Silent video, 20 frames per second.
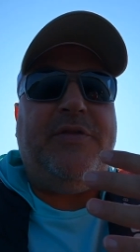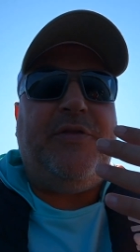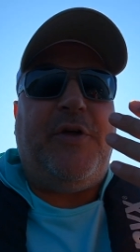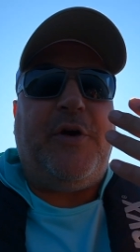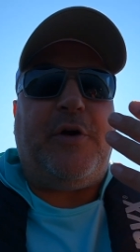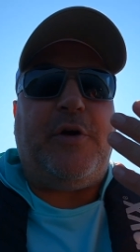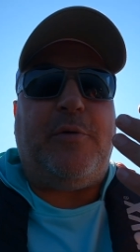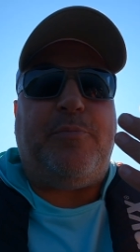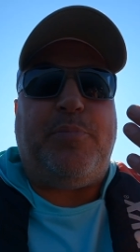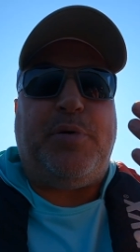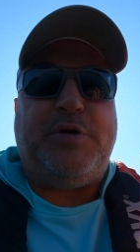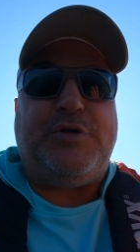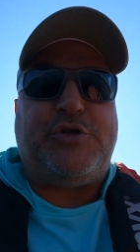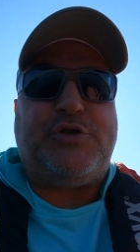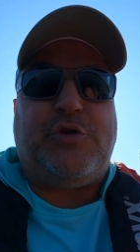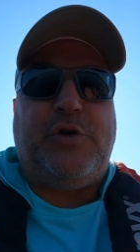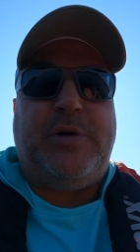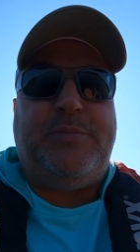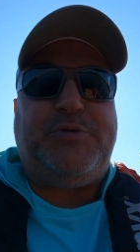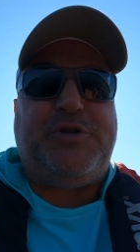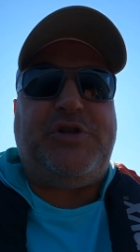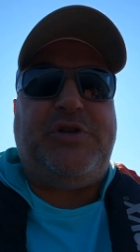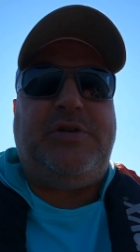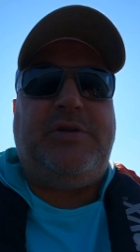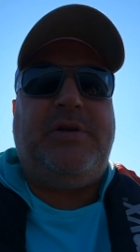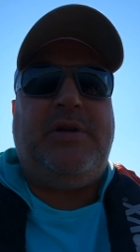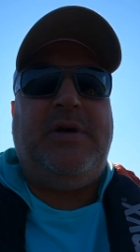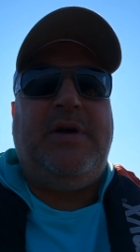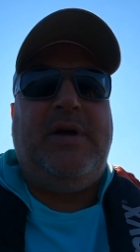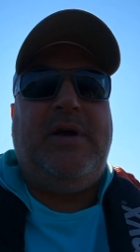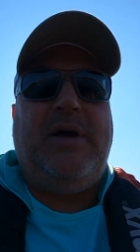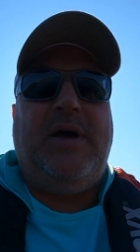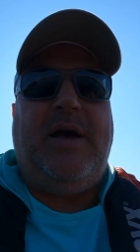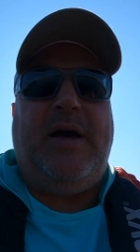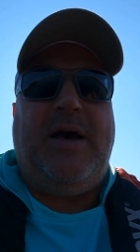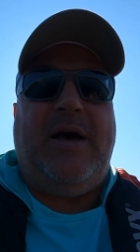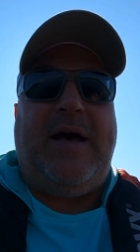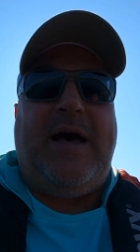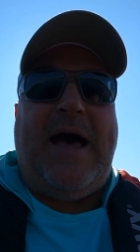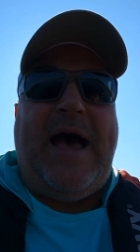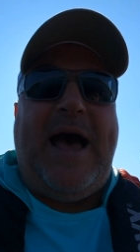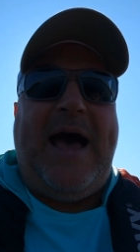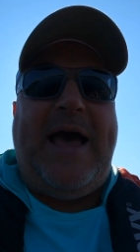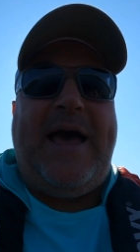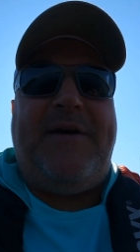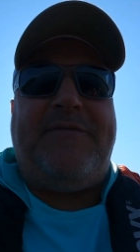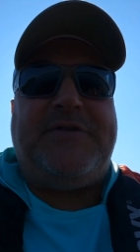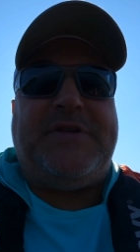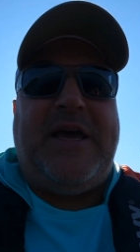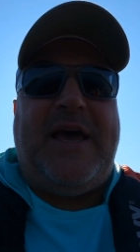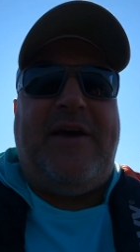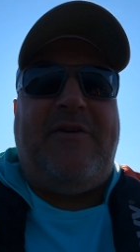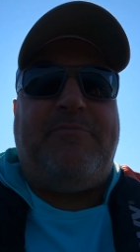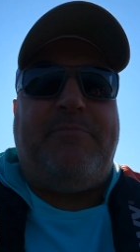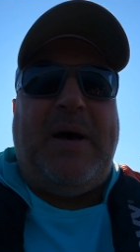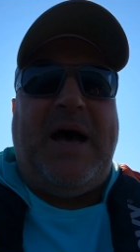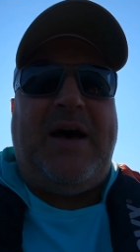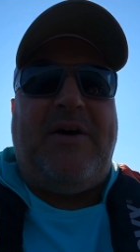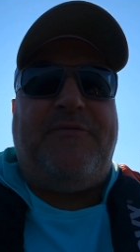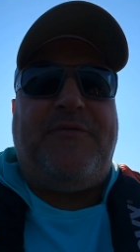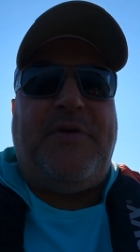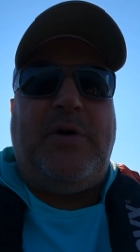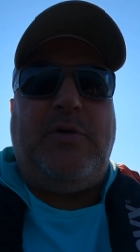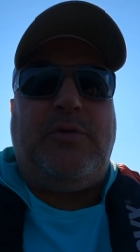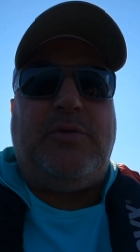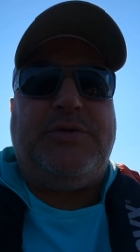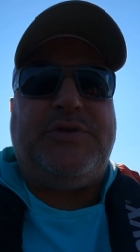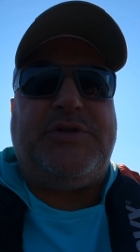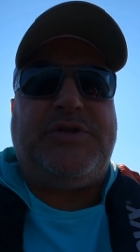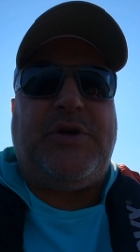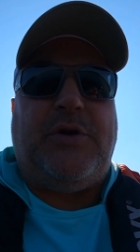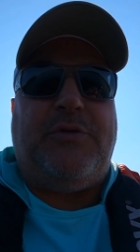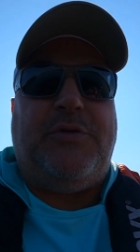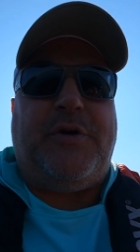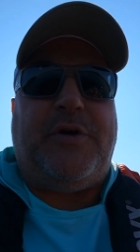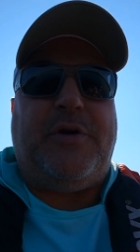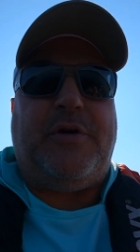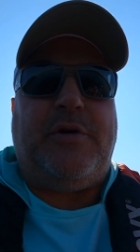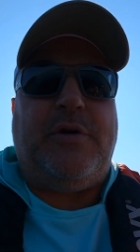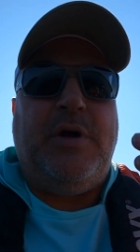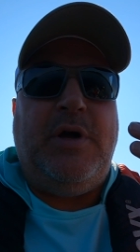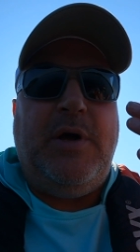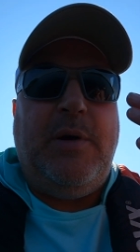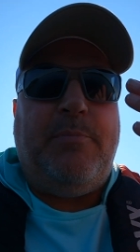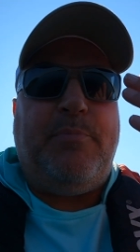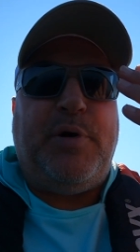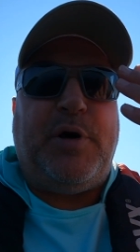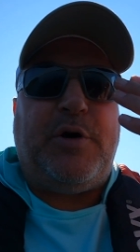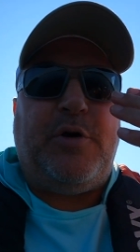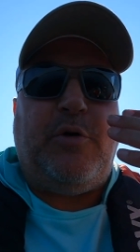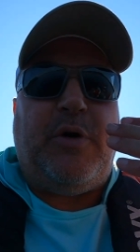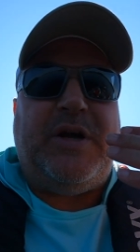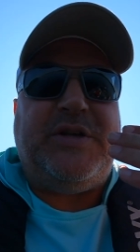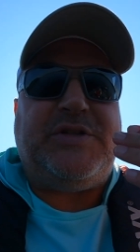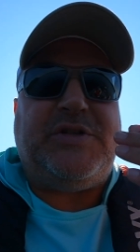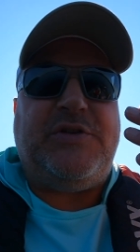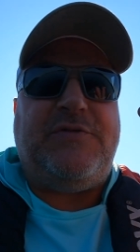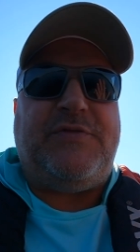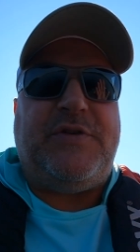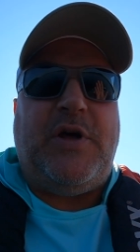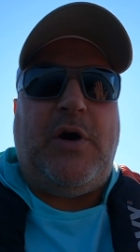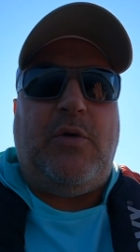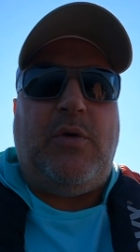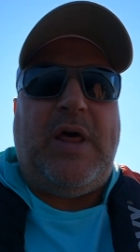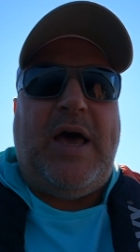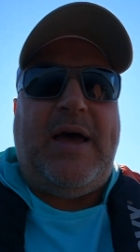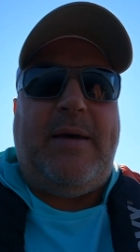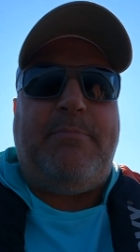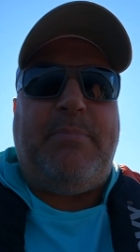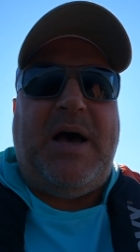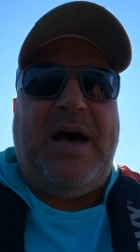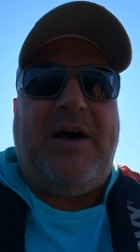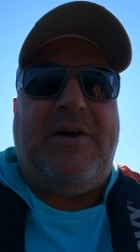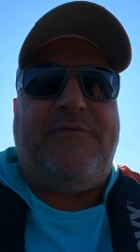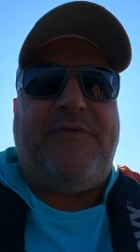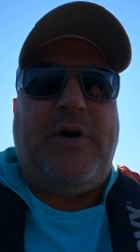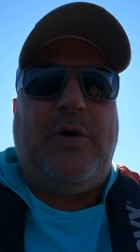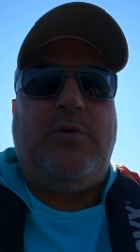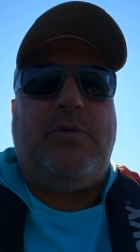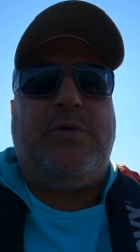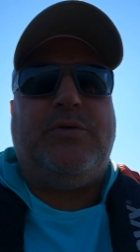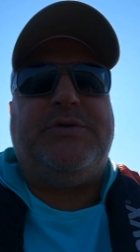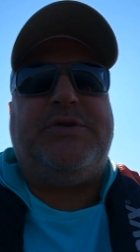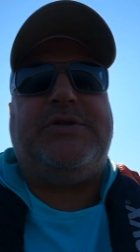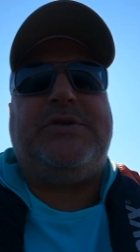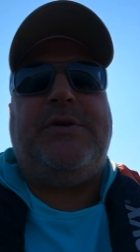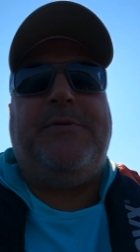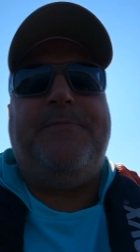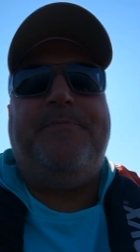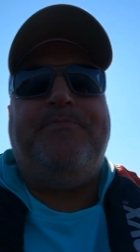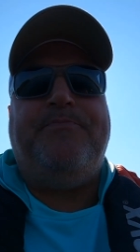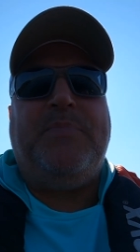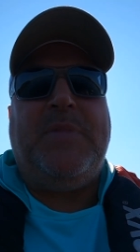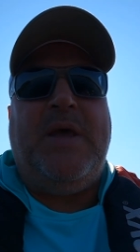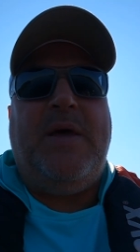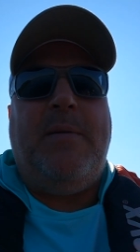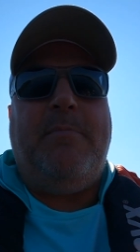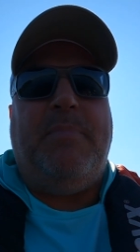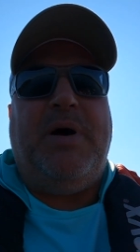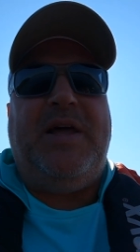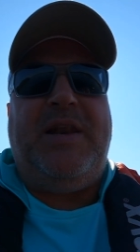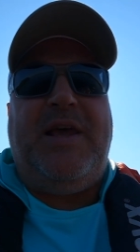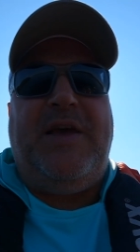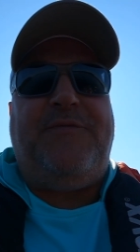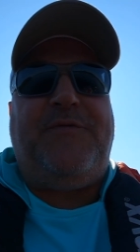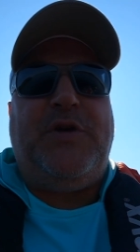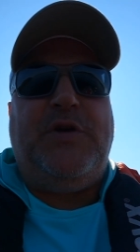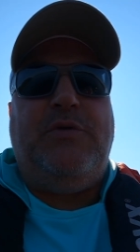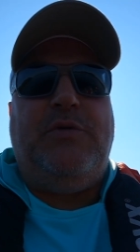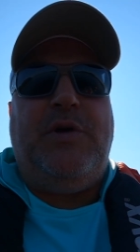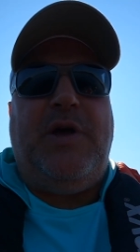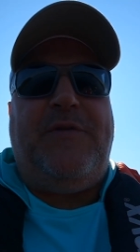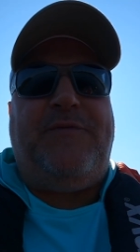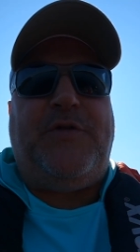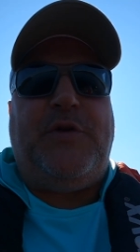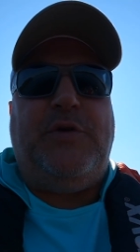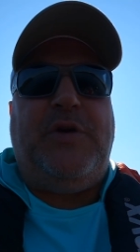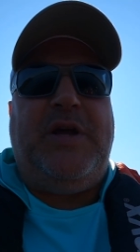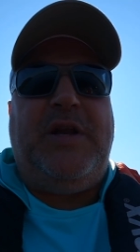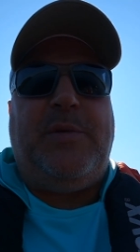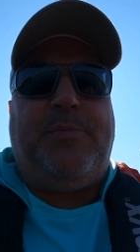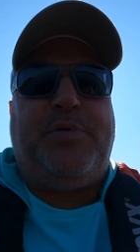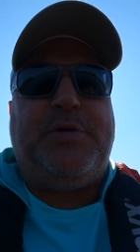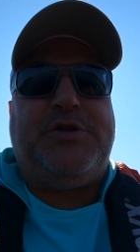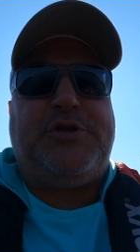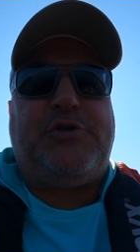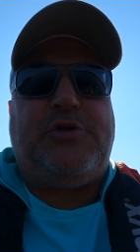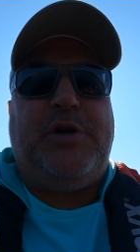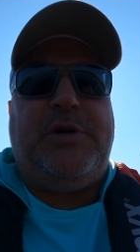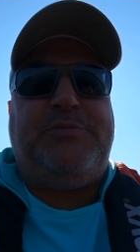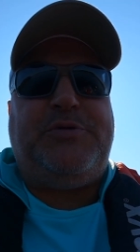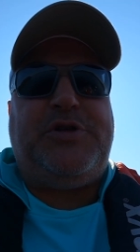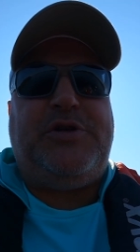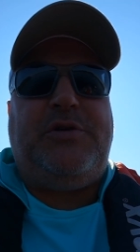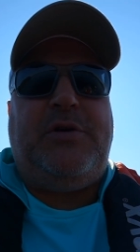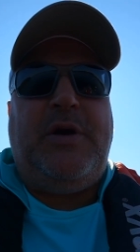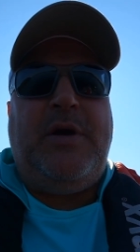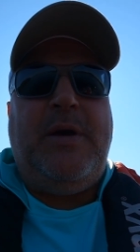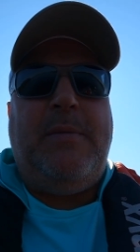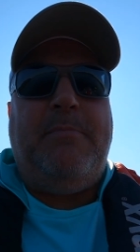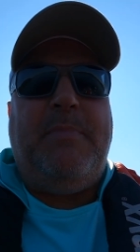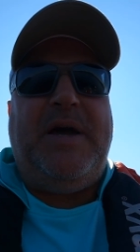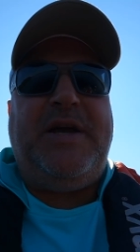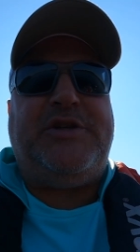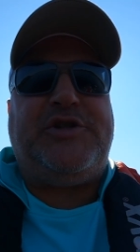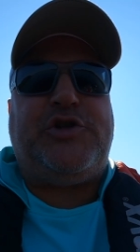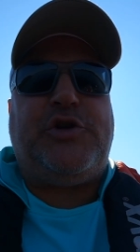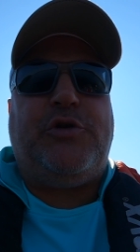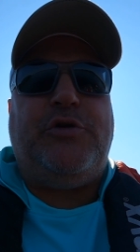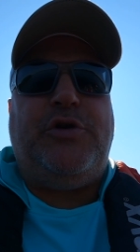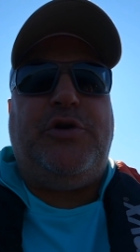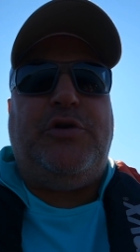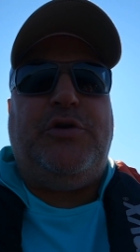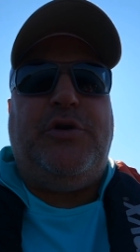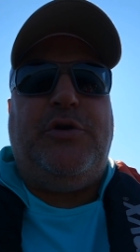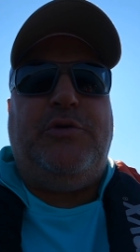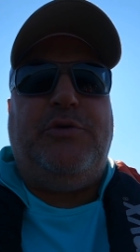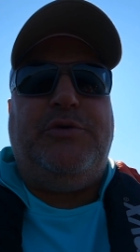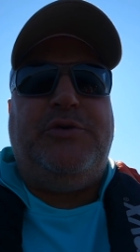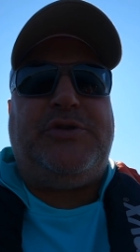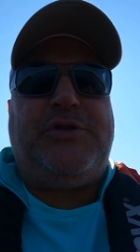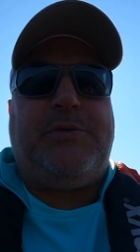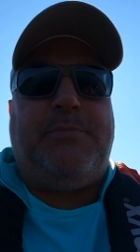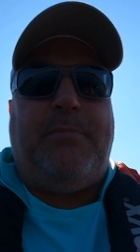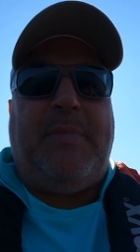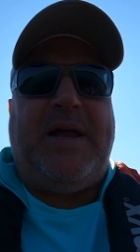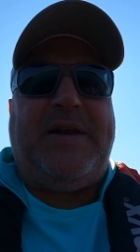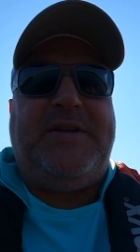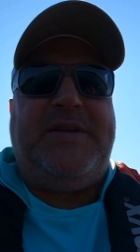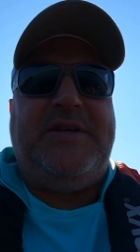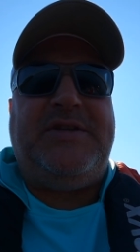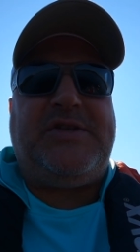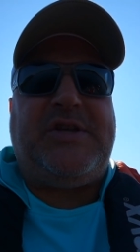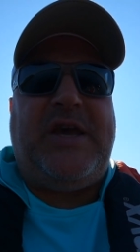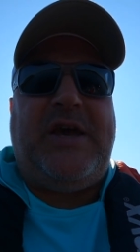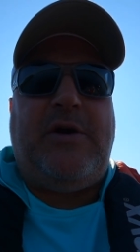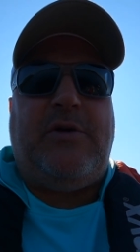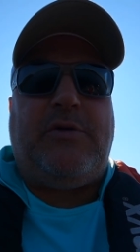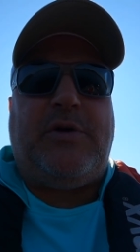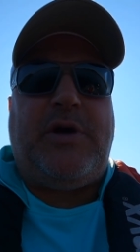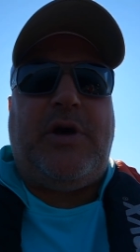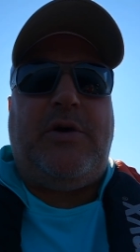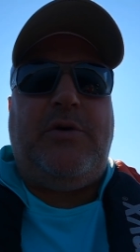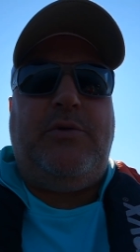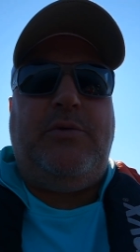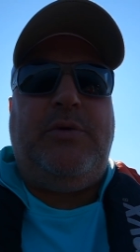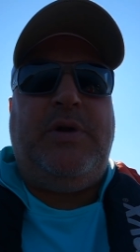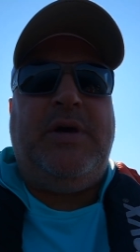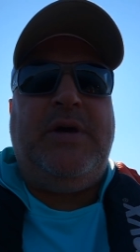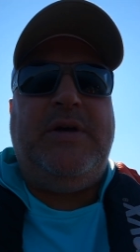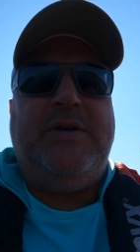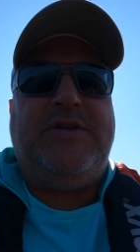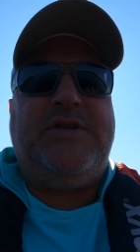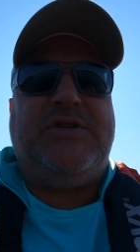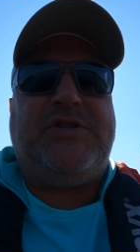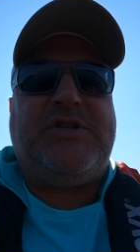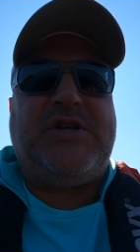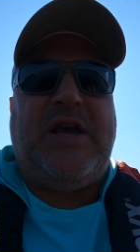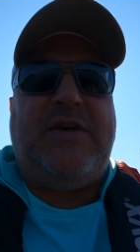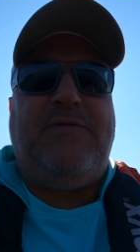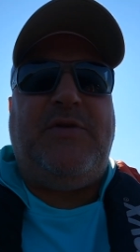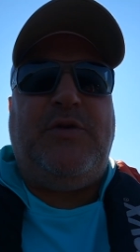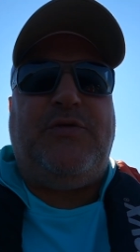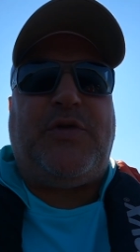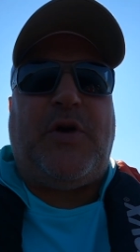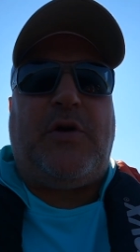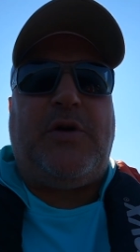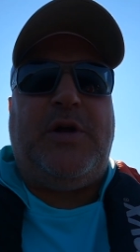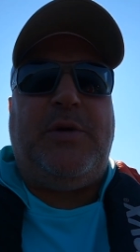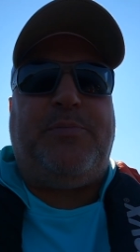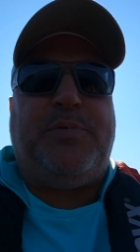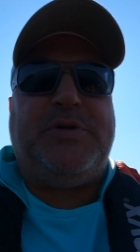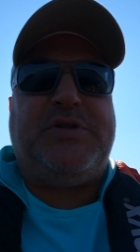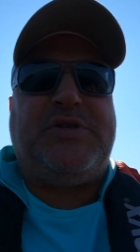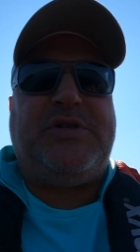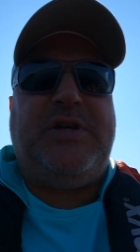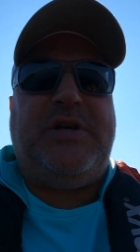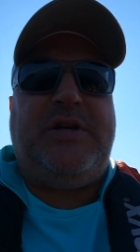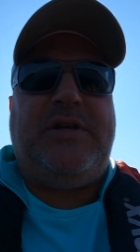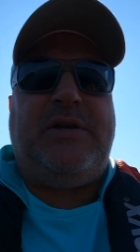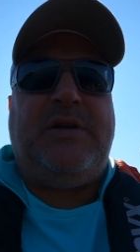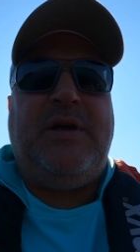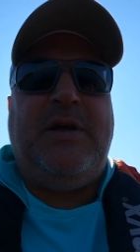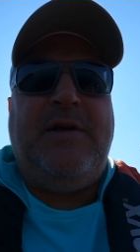They're prescription. I have to have bifocals, so they're progressive no-line bifocals. But if you need a prescription, make sure you use my discount code to save you 30%.